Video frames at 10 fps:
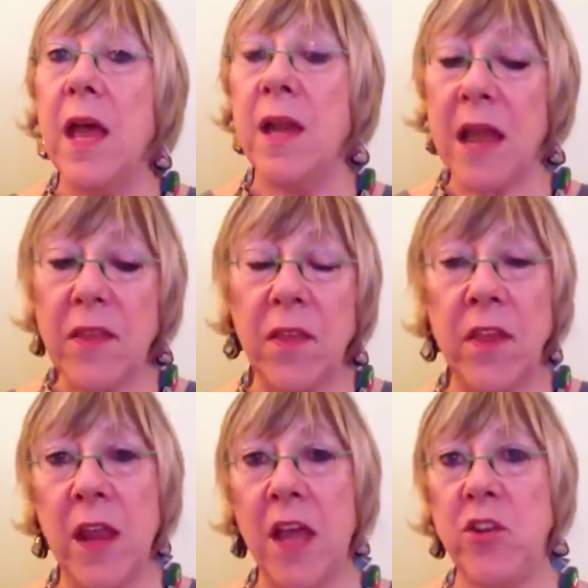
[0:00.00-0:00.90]
Another
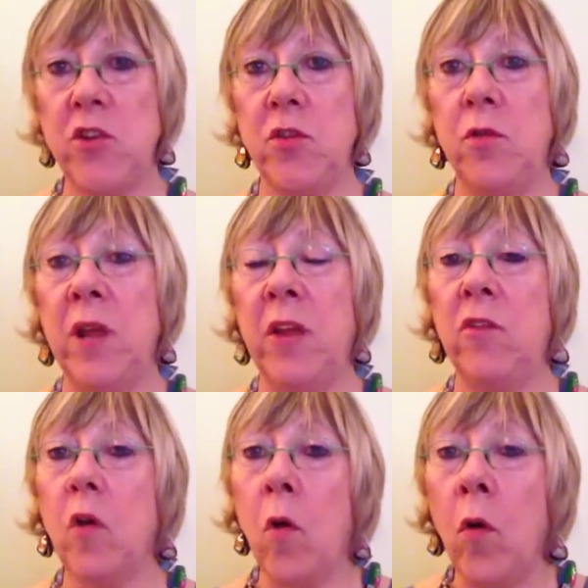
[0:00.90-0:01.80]
thing I do
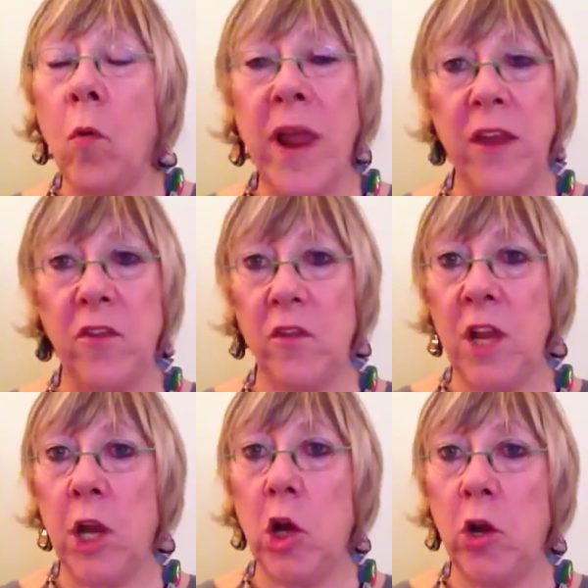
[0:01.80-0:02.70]
is always
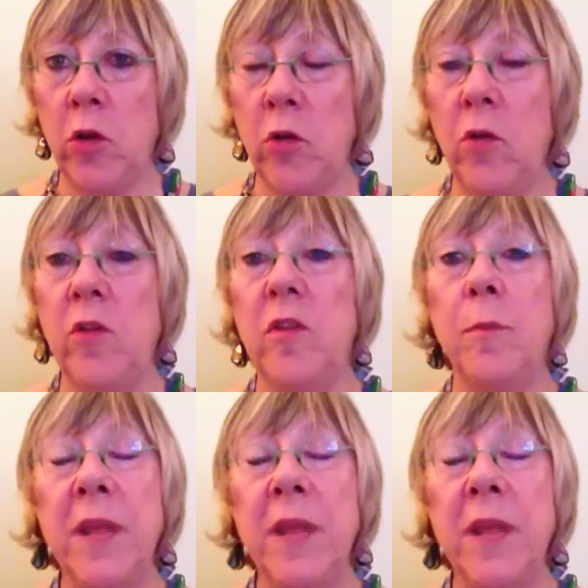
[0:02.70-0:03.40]
include